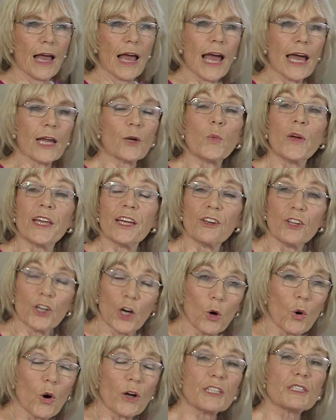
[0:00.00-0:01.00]
And we can
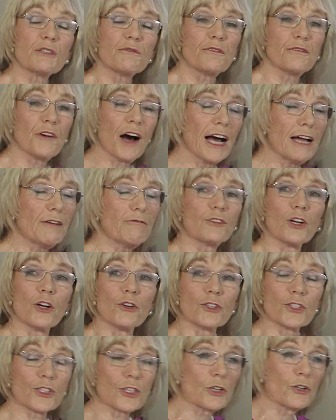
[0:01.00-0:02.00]
go on to
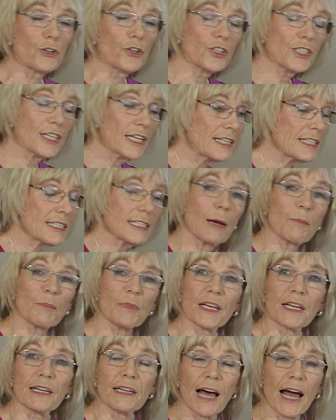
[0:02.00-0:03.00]
5-note slurs in
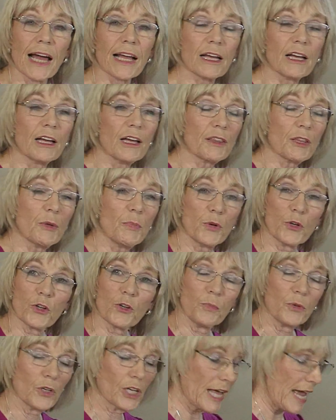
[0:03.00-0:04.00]
something like the
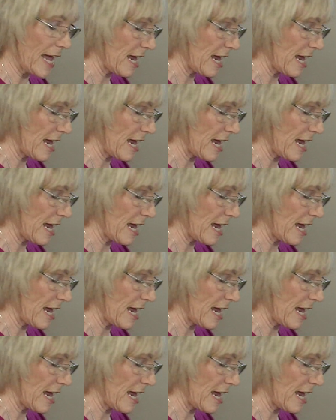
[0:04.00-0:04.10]
Burgmüller